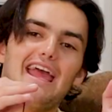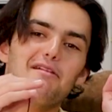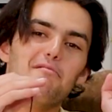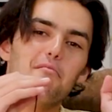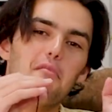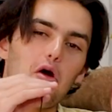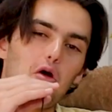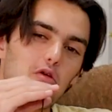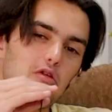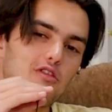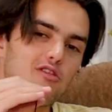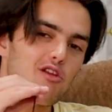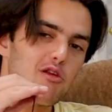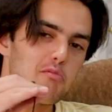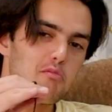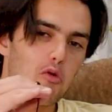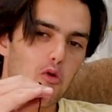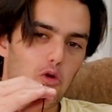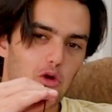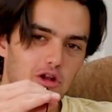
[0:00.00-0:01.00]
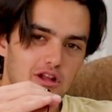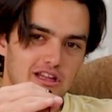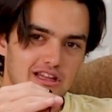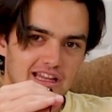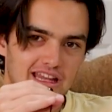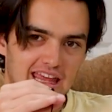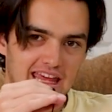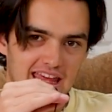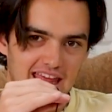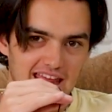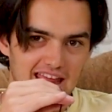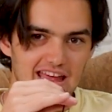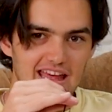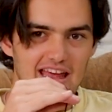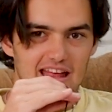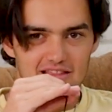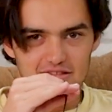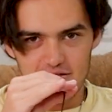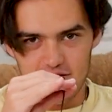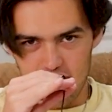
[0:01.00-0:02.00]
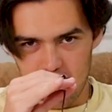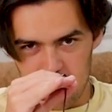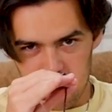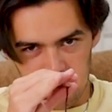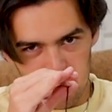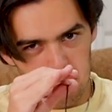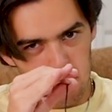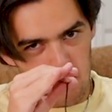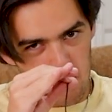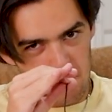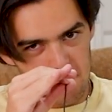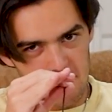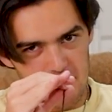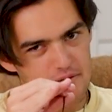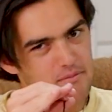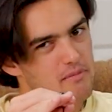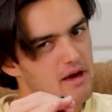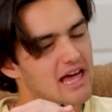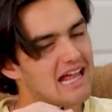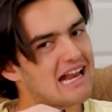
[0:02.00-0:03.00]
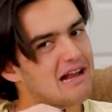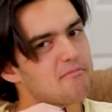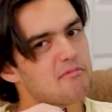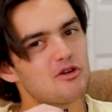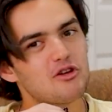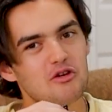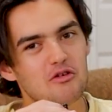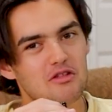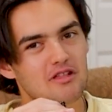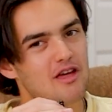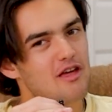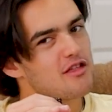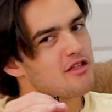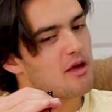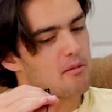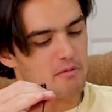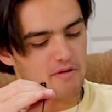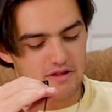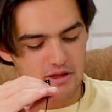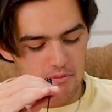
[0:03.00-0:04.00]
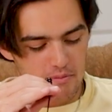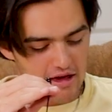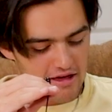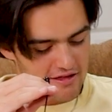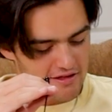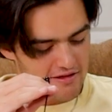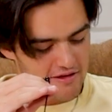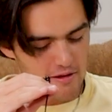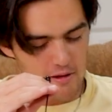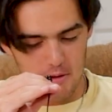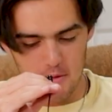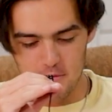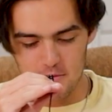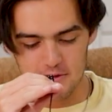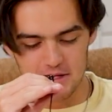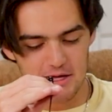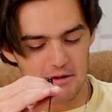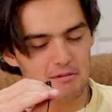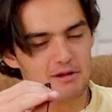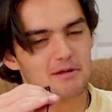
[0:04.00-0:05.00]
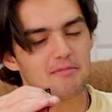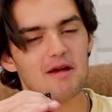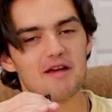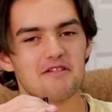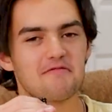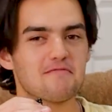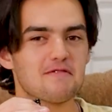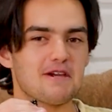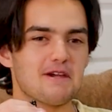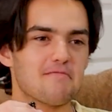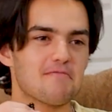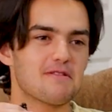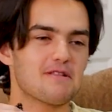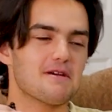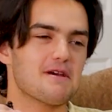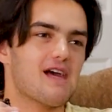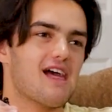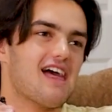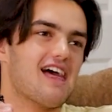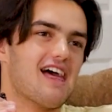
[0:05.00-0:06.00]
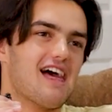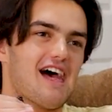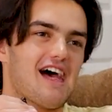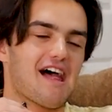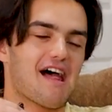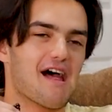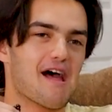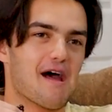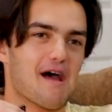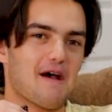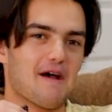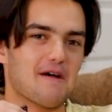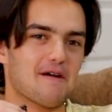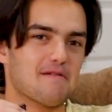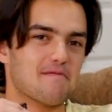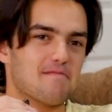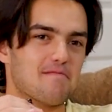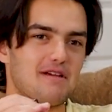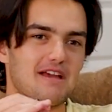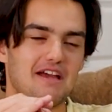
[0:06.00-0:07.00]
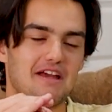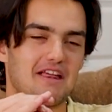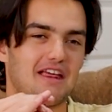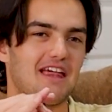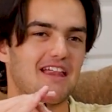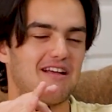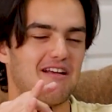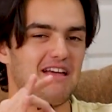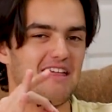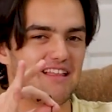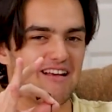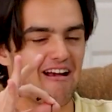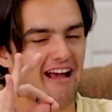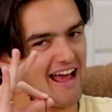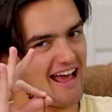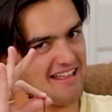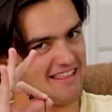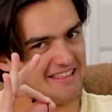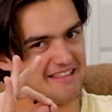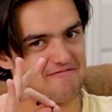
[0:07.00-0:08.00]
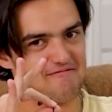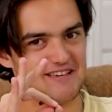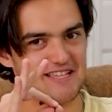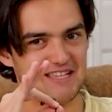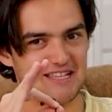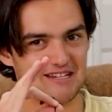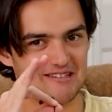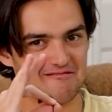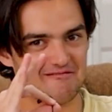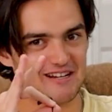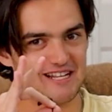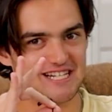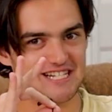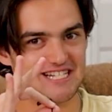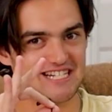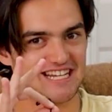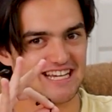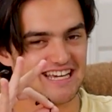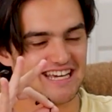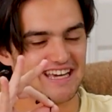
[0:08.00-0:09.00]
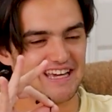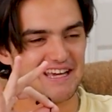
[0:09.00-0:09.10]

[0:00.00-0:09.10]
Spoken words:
And most importantly, this movie better produce some of the best memes, because there has to be so much